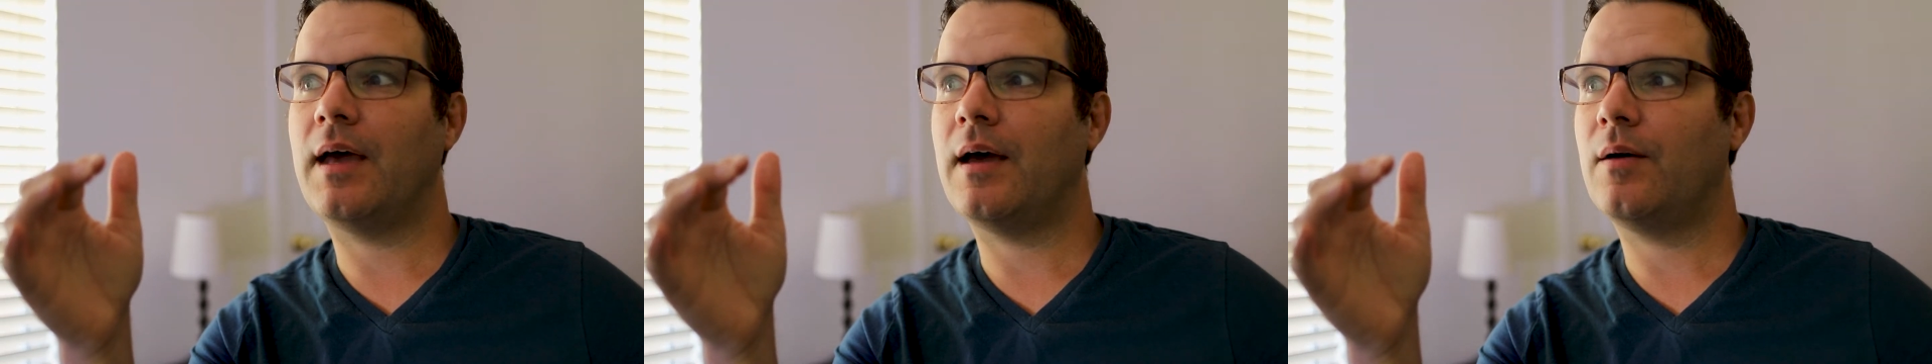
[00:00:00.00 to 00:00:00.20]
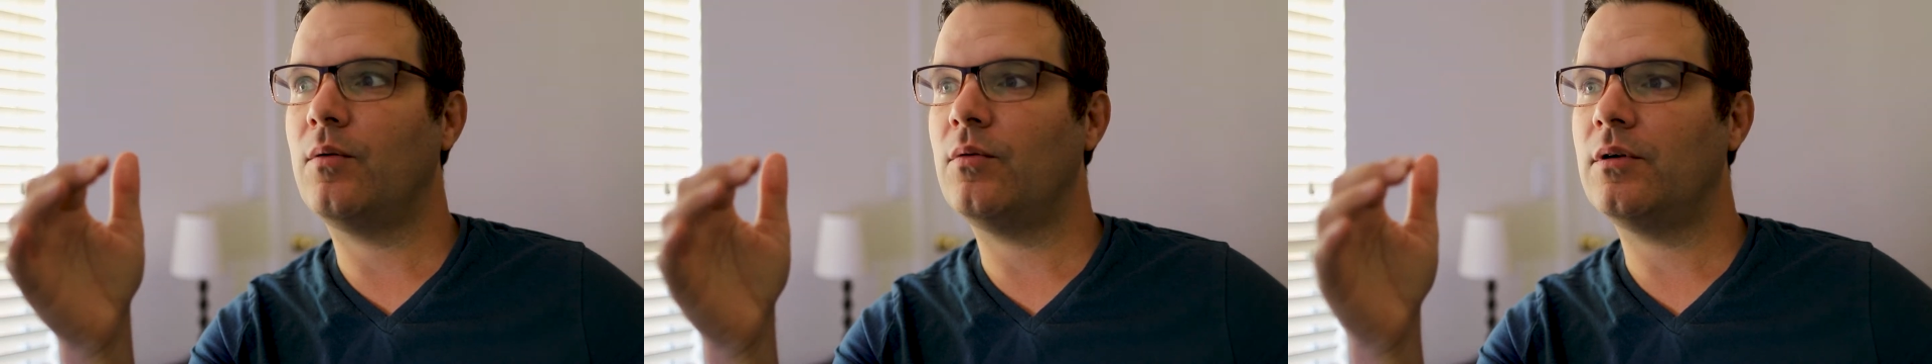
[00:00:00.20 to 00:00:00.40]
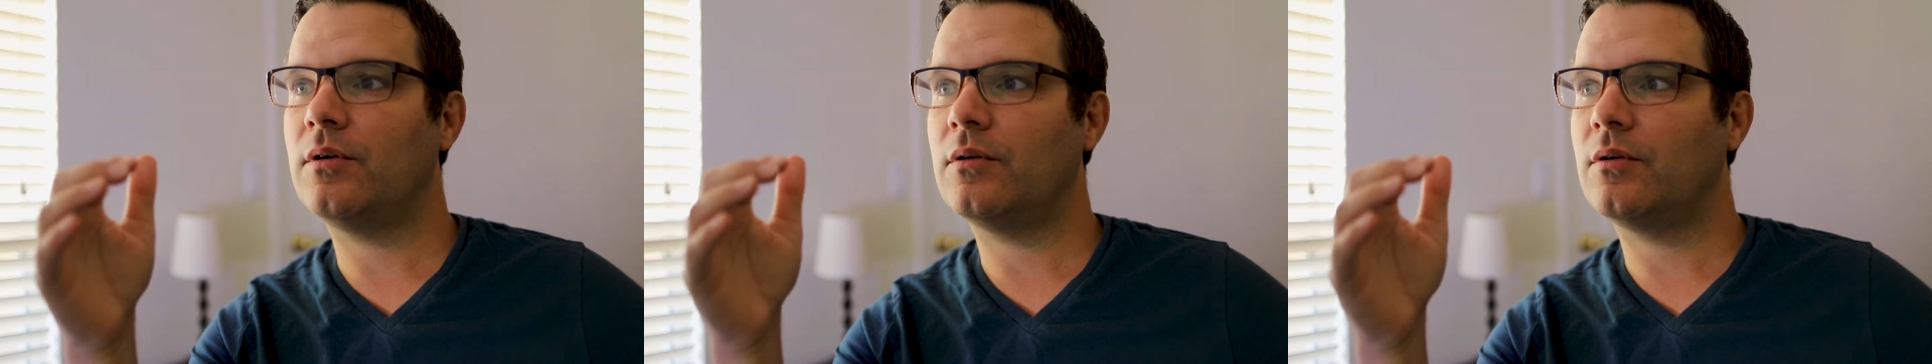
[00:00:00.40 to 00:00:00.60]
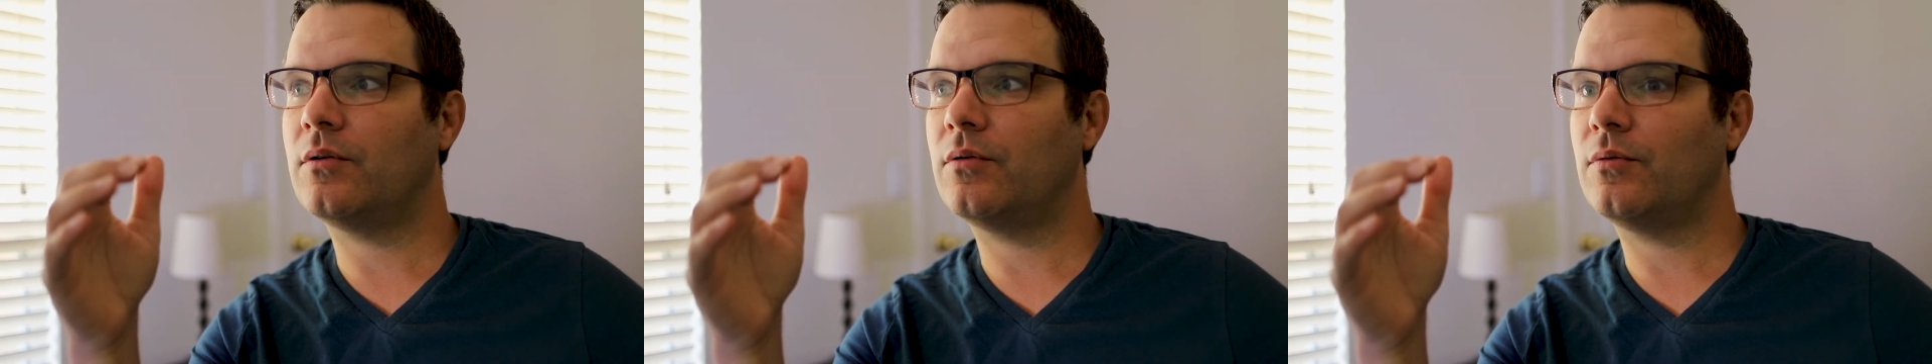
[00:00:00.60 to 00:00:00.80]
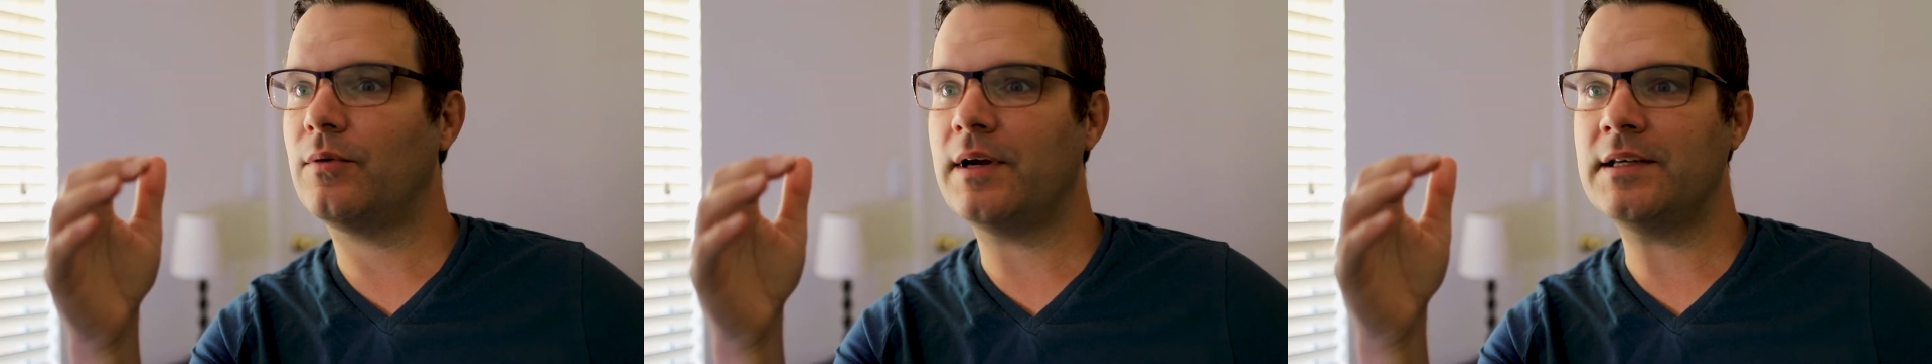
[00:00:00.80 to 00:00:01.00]
What a
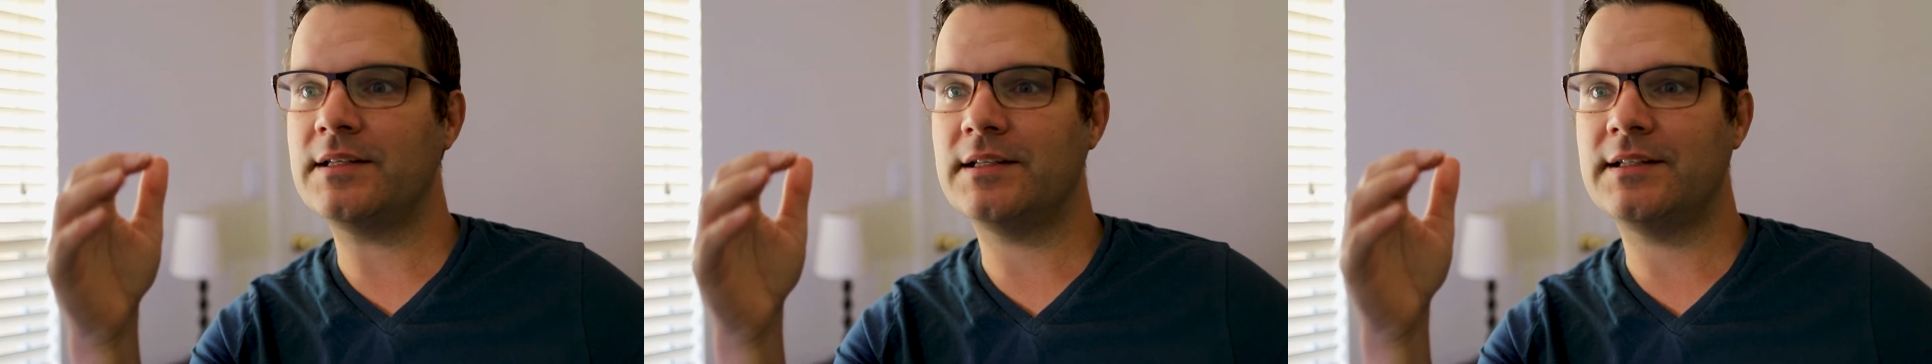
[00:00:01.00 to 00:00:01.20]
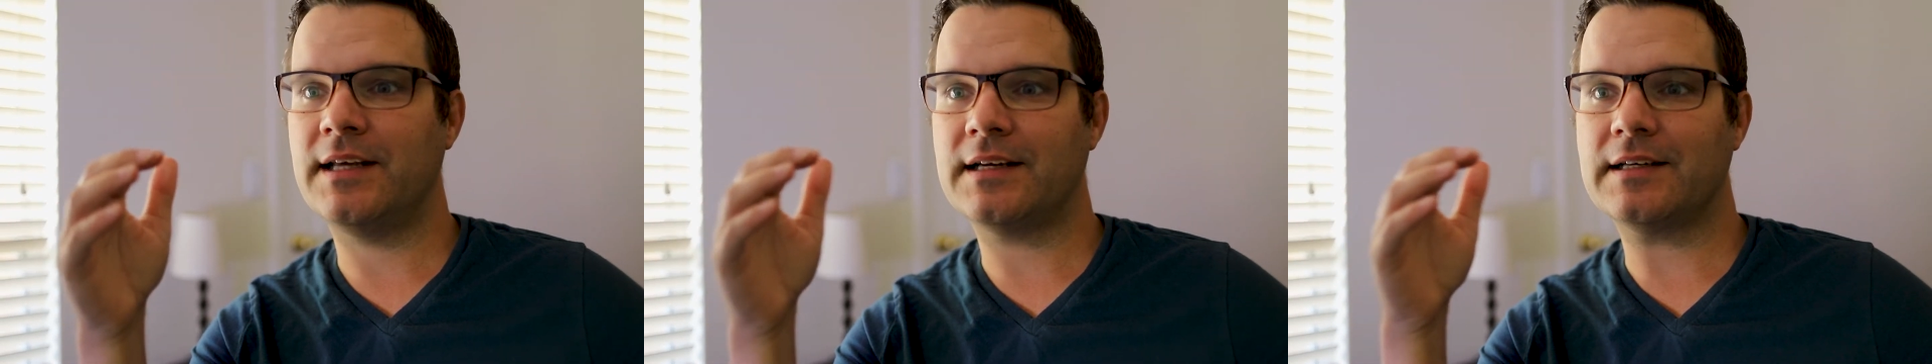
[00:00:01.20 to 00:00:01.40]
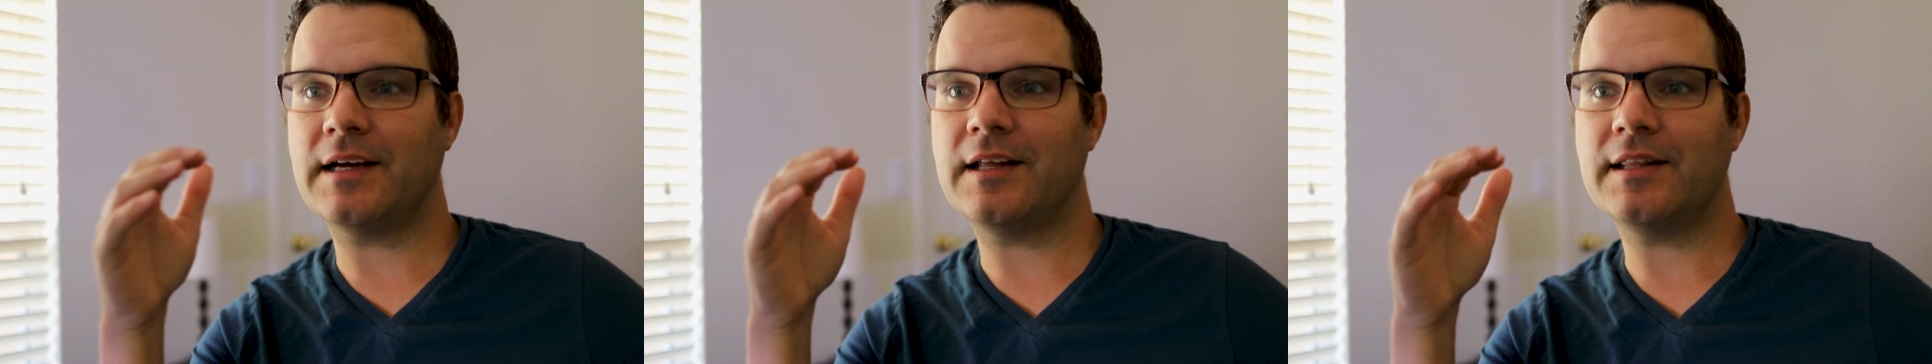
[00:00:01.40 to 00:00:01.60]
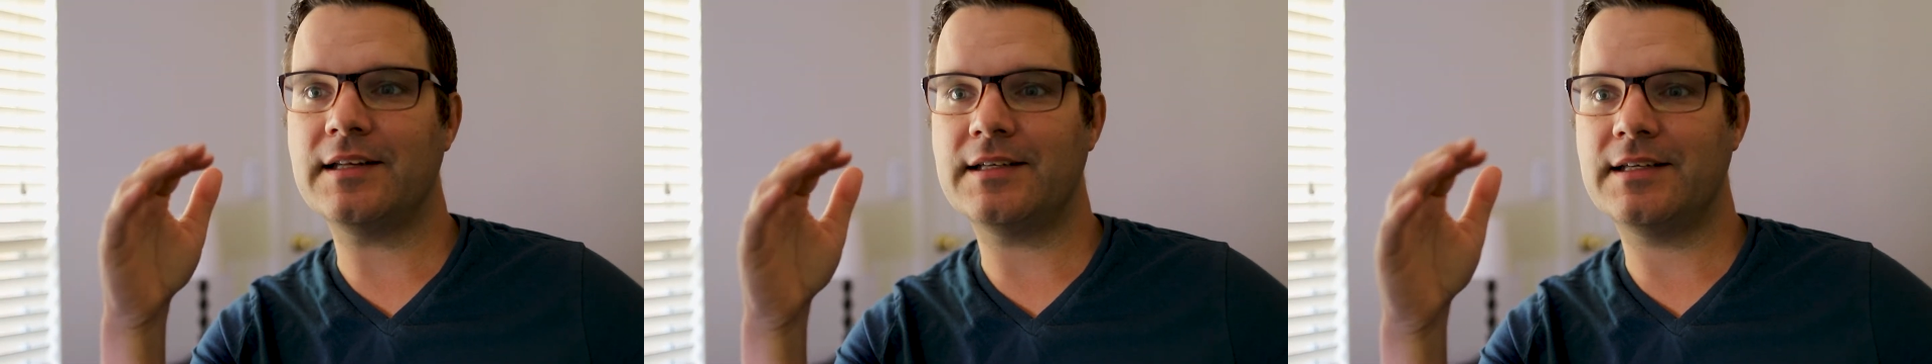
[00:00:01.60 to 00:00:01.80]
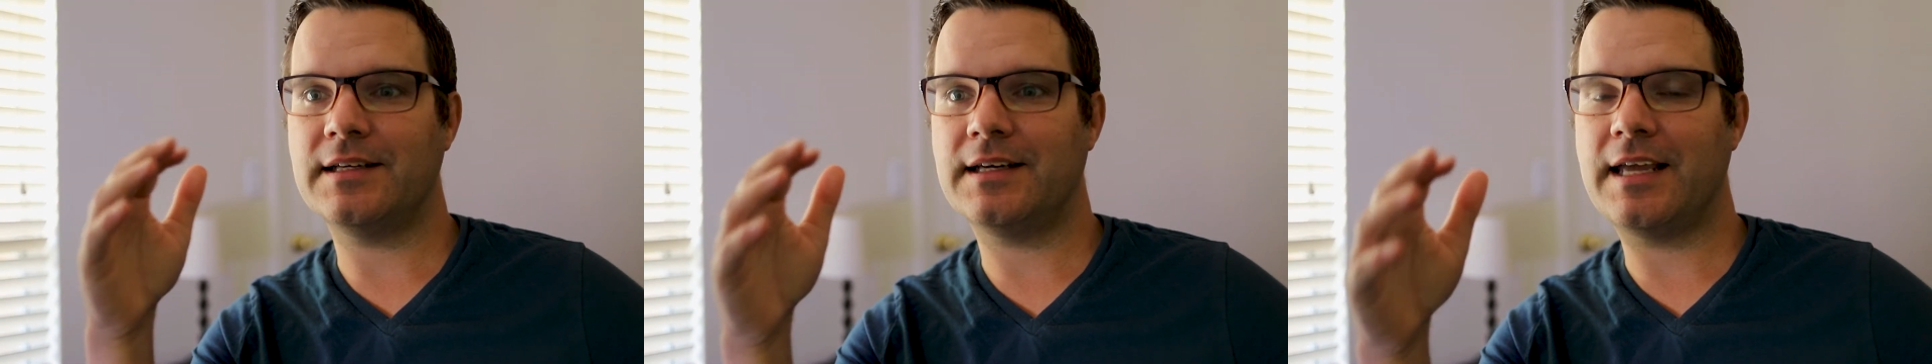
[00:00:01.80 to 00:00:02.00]
crazy technology.